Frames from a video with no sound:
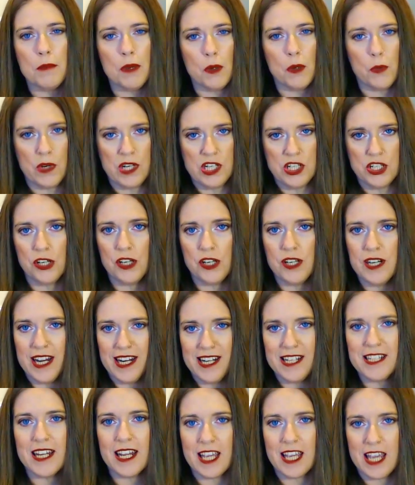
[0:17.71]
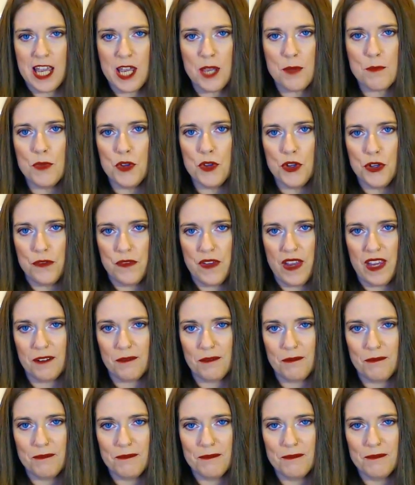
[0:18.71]
but we do need to keep
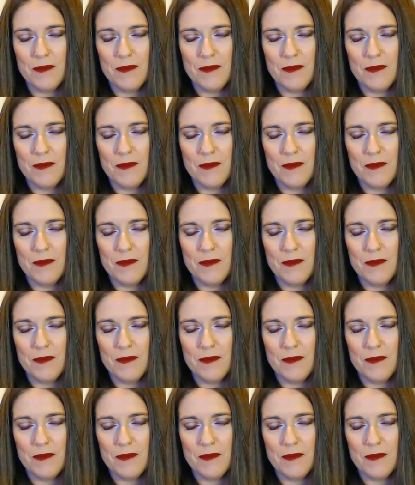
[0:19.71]
moving.